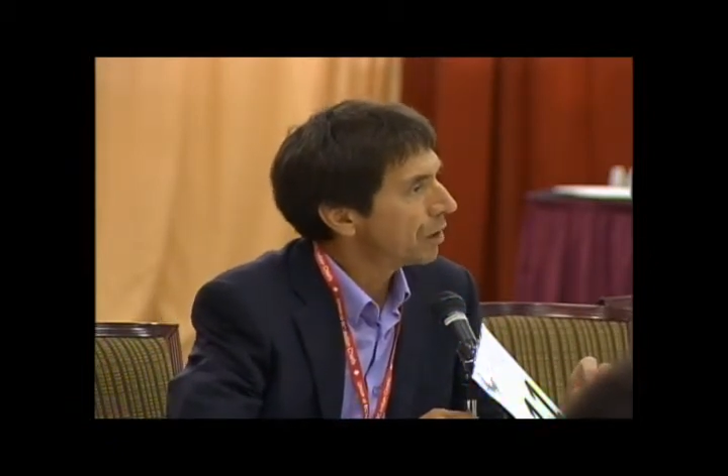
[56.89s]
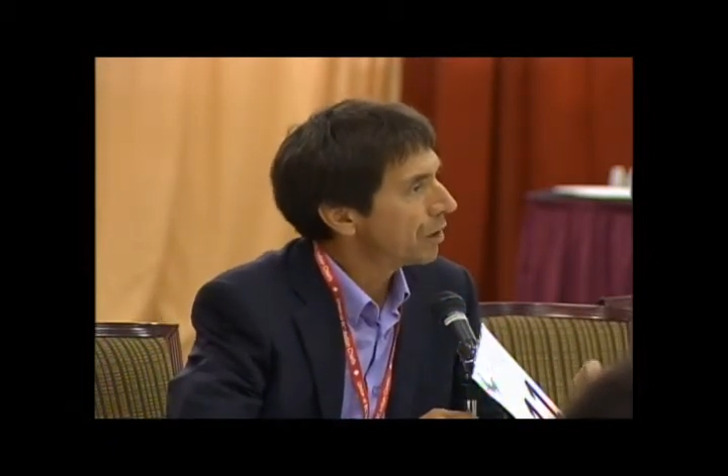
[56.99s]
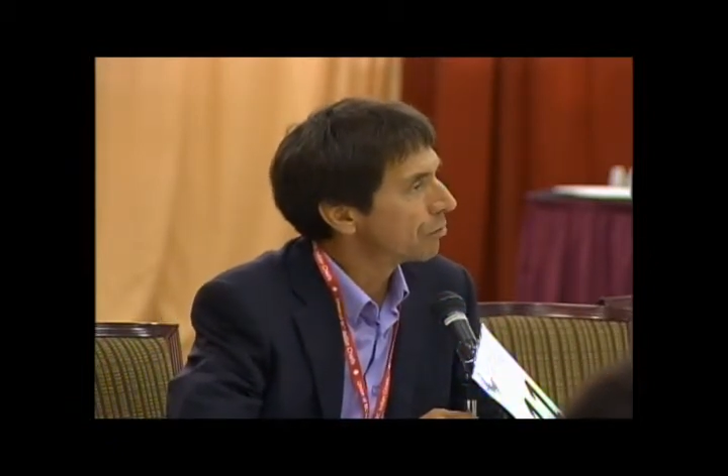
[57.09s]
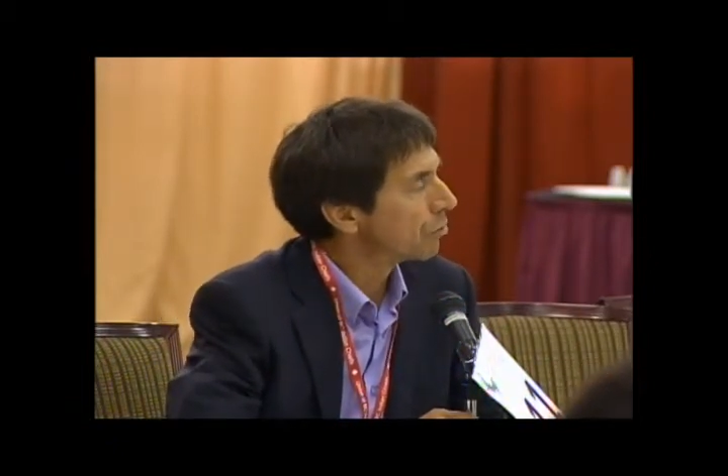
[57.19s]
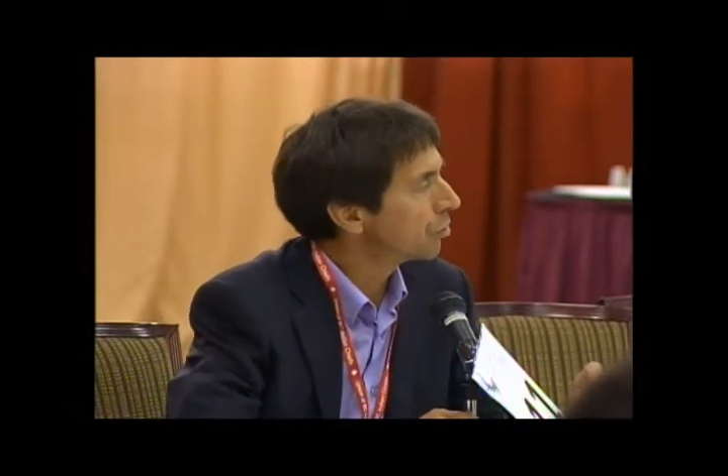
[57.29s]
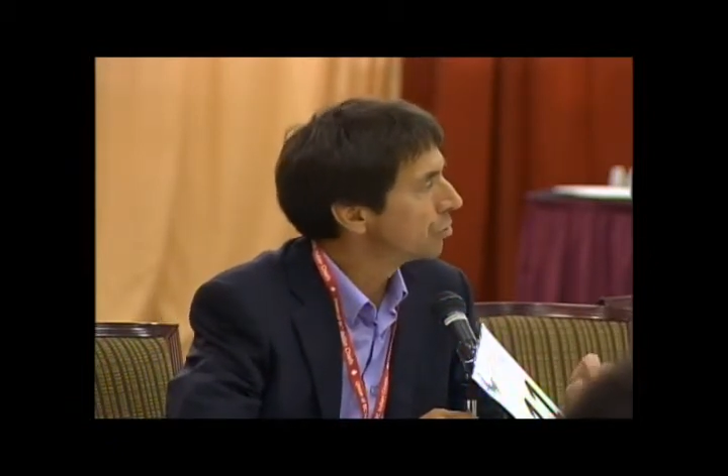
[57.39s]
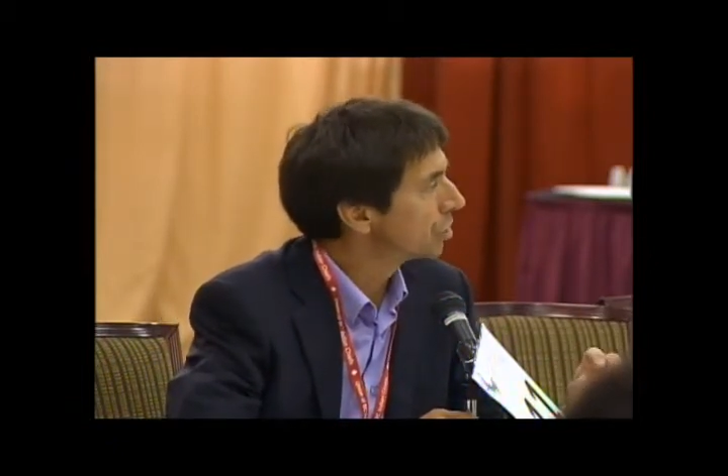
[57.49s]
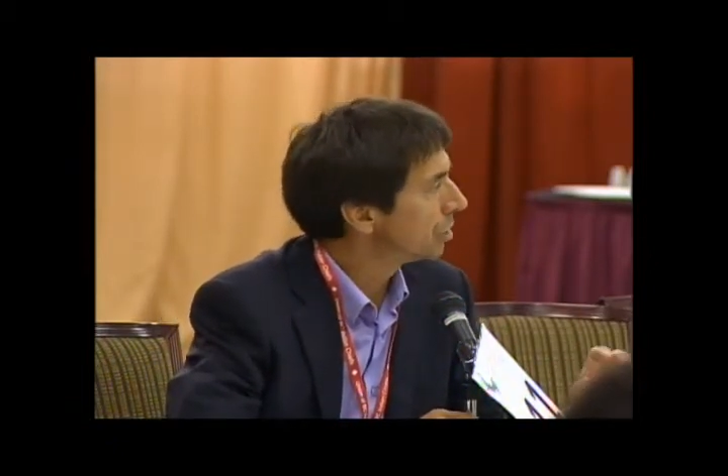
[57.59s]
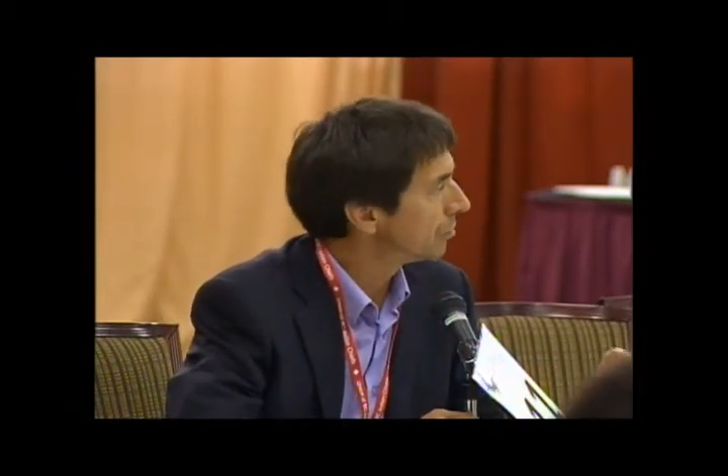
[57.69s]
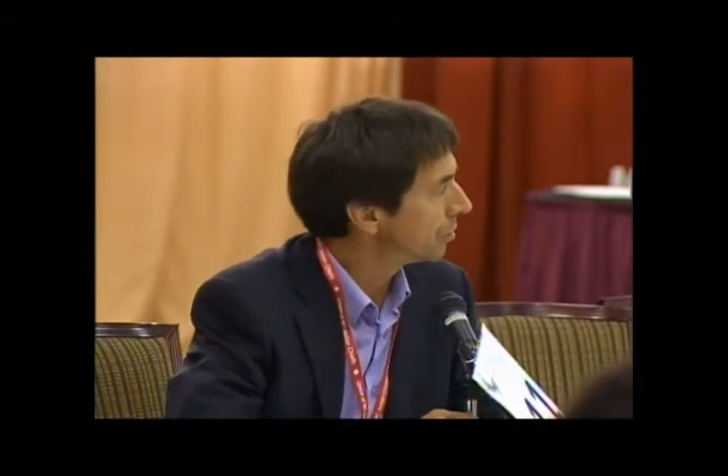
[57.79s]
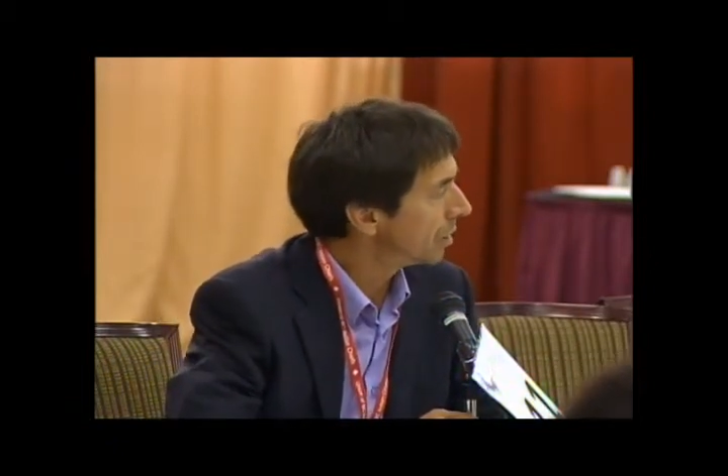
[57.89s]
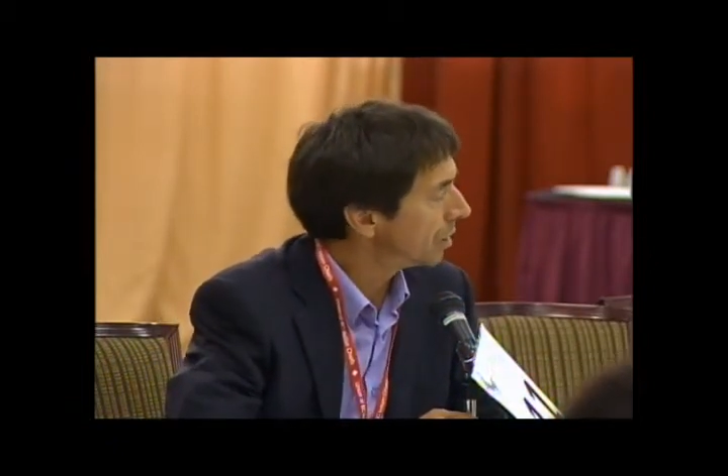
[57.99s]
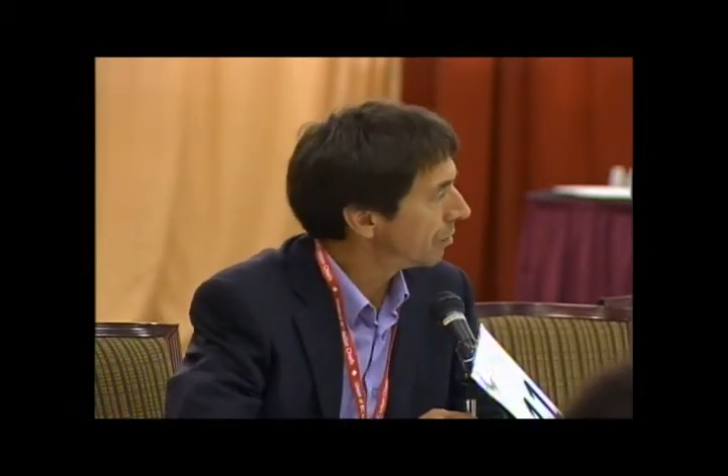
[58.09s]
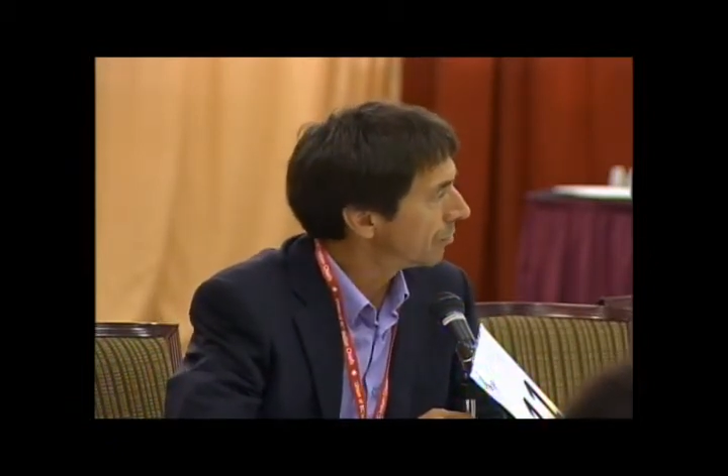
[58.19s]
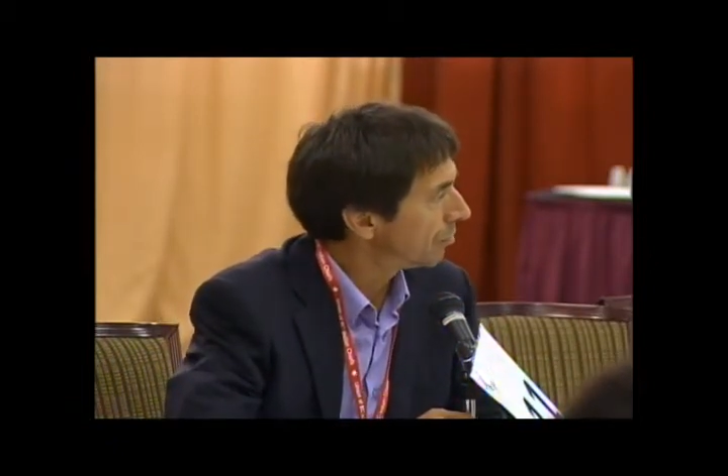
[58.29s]
the erosion of
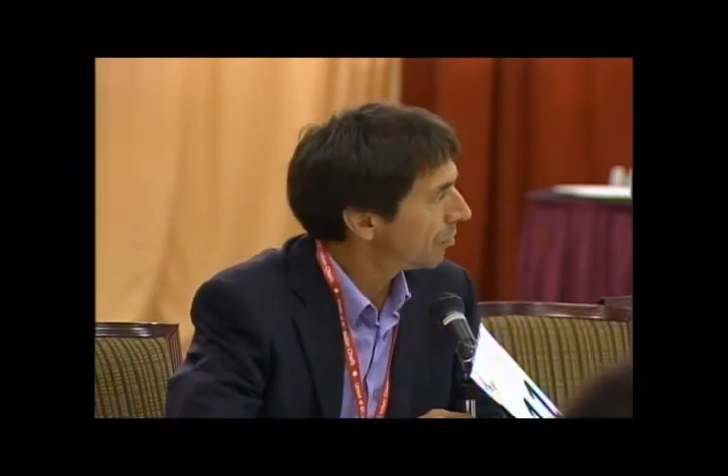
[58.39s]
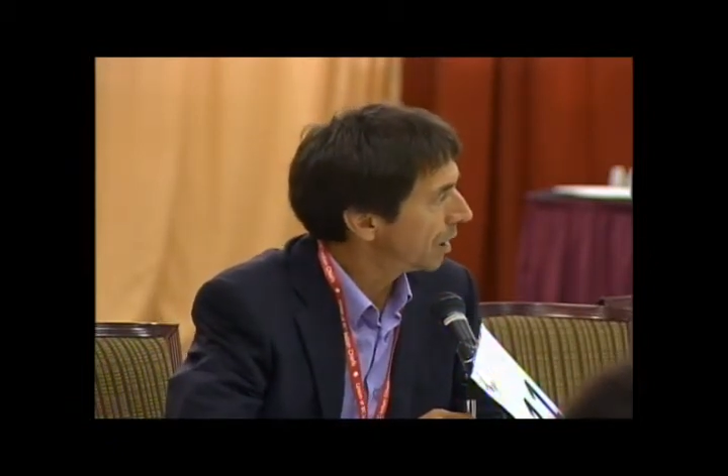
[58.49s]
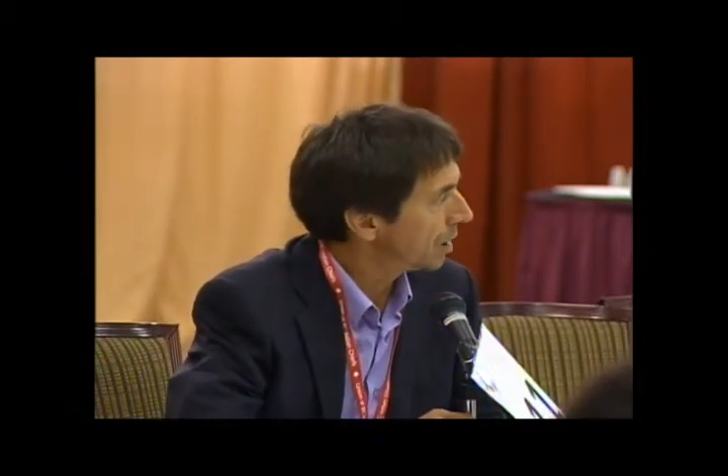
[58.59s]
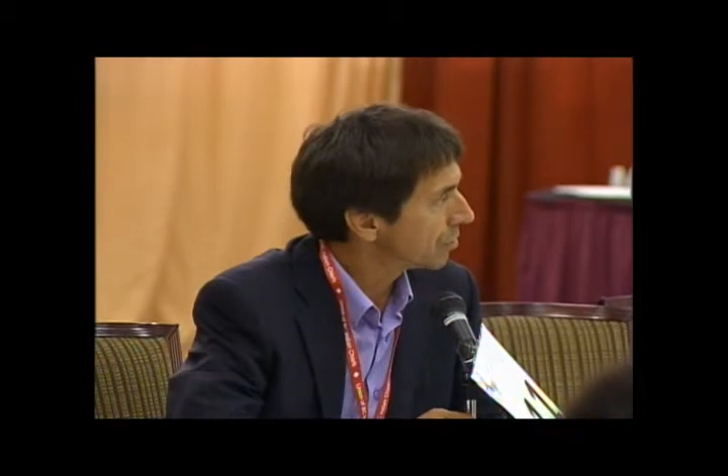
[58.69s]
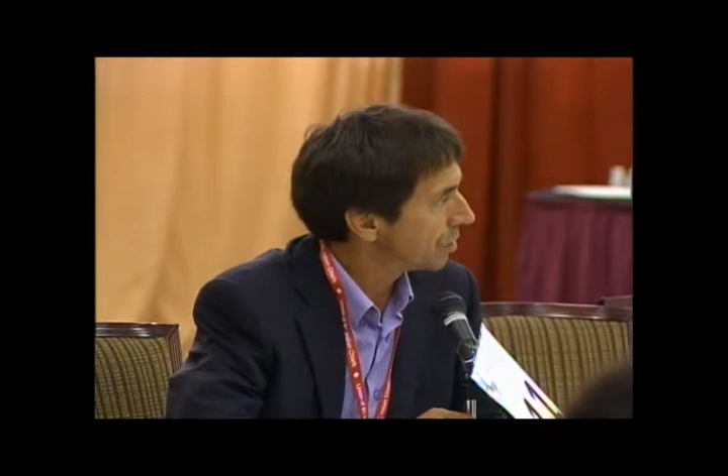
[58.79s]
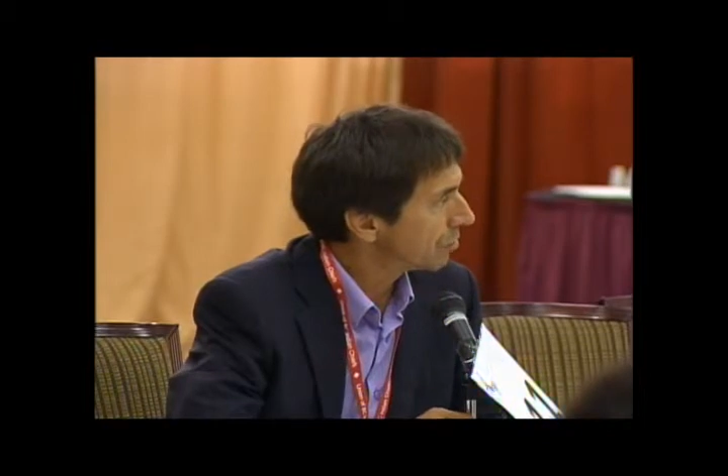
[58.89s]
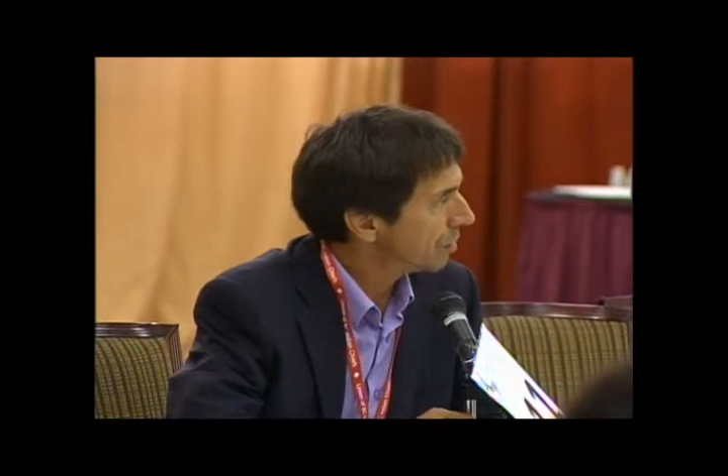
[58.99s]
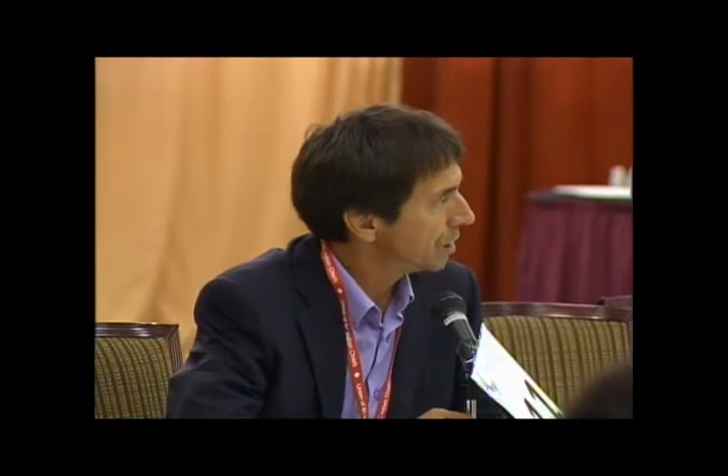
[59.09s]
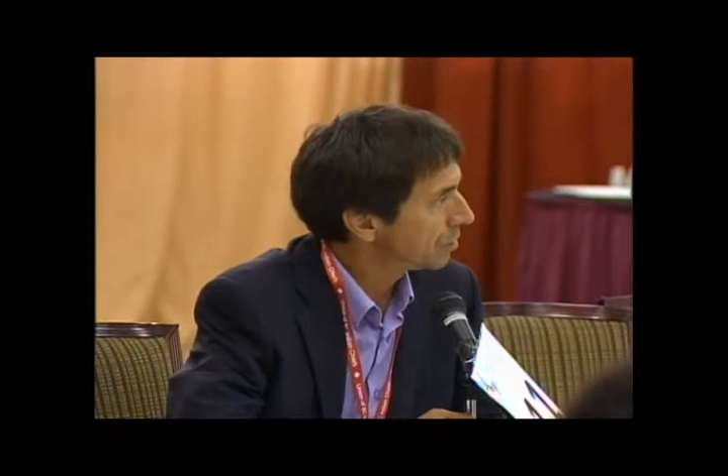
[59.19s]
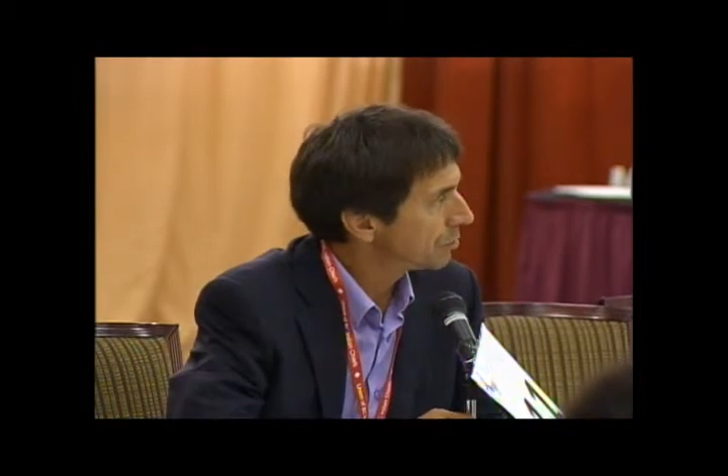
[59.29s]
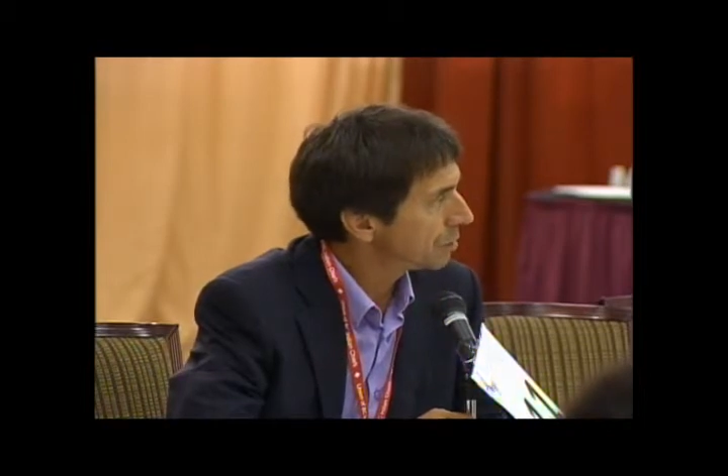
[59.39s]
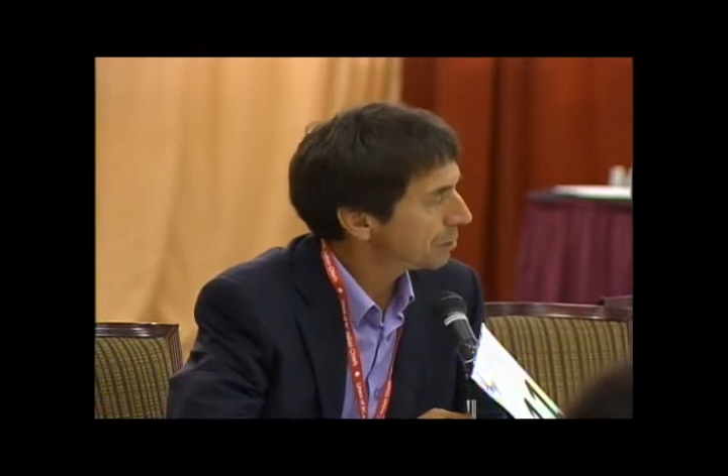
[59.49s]
the financial arrangements